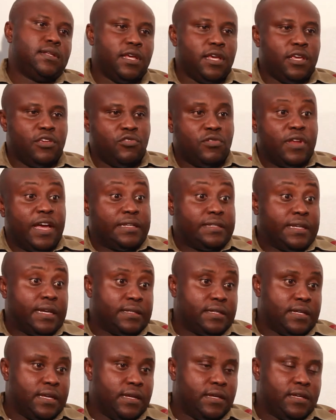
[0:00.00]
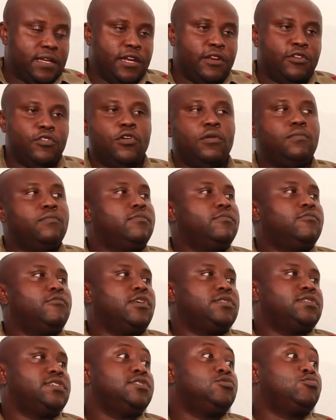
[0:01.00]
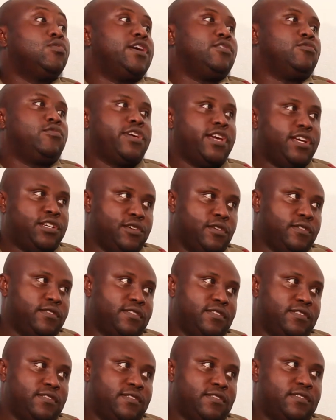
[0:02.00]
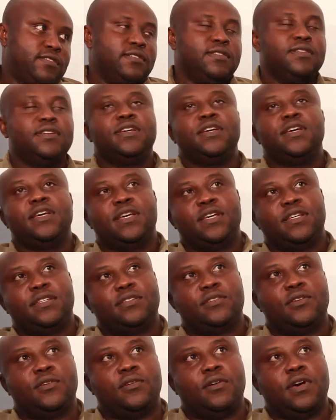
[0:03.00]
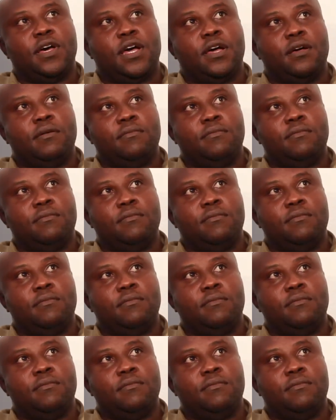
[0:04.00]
the United Kingdom was into education. So